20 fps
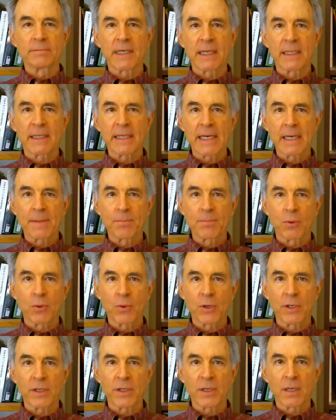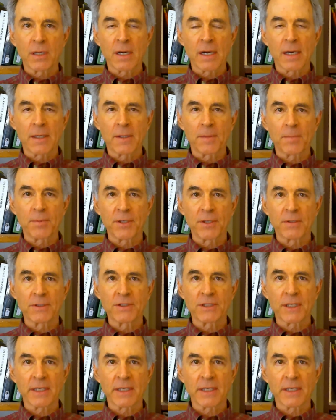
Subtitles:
At that point, God appears